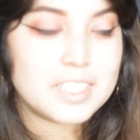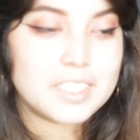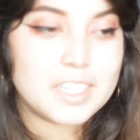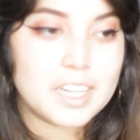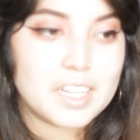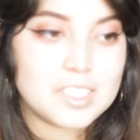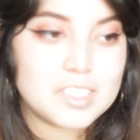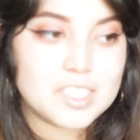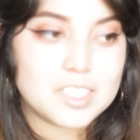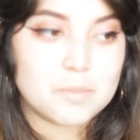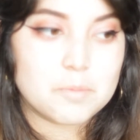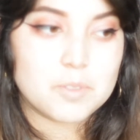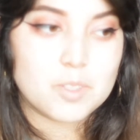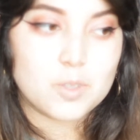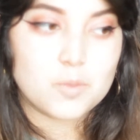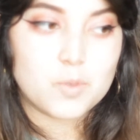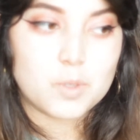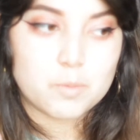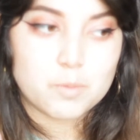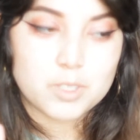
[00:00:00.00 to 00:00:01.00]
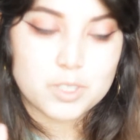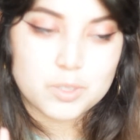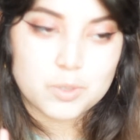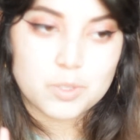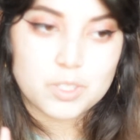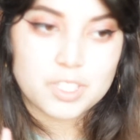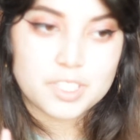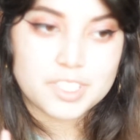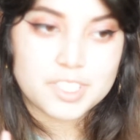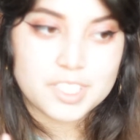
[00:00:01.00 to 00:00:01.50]
got something from
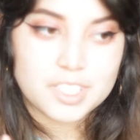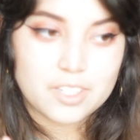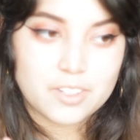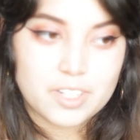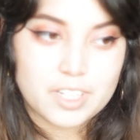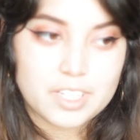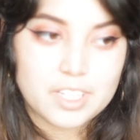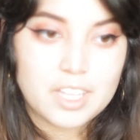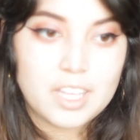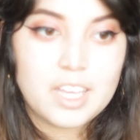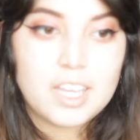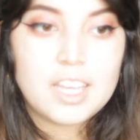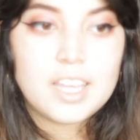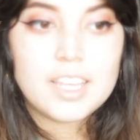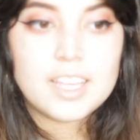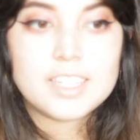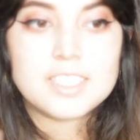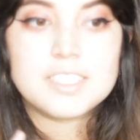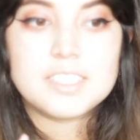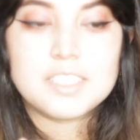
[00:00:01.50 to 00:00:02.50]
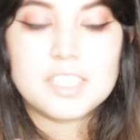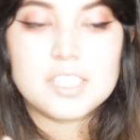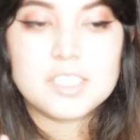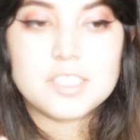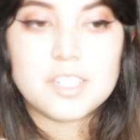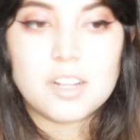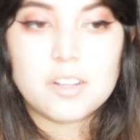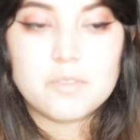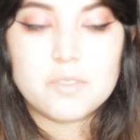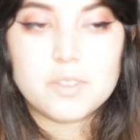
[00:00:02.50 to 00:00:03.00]
Victoria's Secret because I
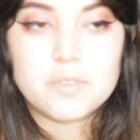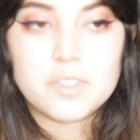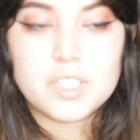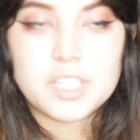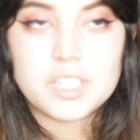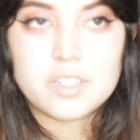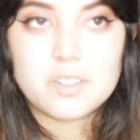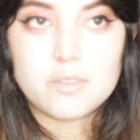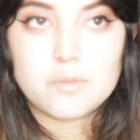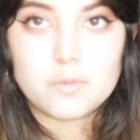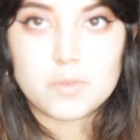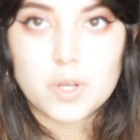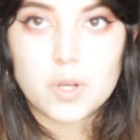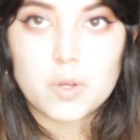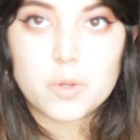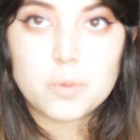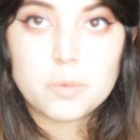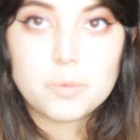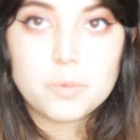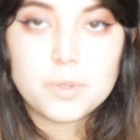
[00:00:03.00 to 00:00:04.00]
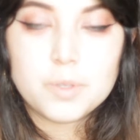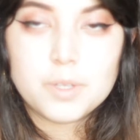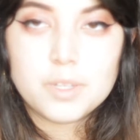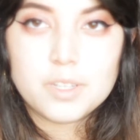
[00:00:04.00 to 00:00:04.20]
saw Vivian Vo,